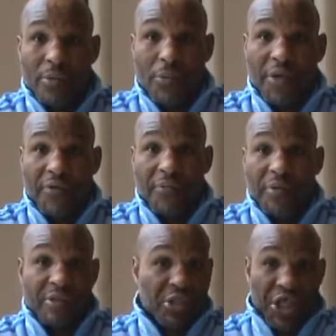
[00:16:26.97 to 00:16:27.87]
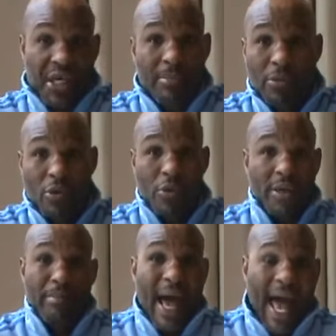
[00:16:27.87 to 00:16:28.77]
with with Jim or
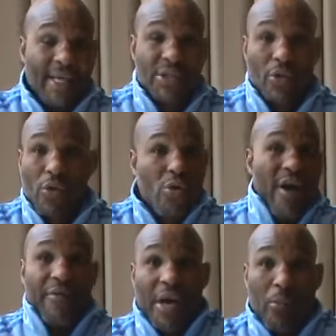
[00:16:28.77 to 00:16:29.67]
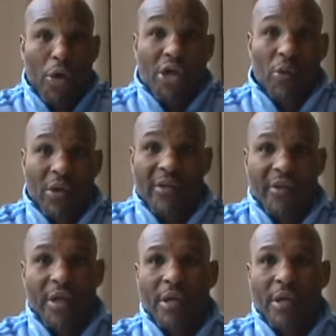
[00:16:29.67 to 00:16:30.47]
with Max or whoever I'm working with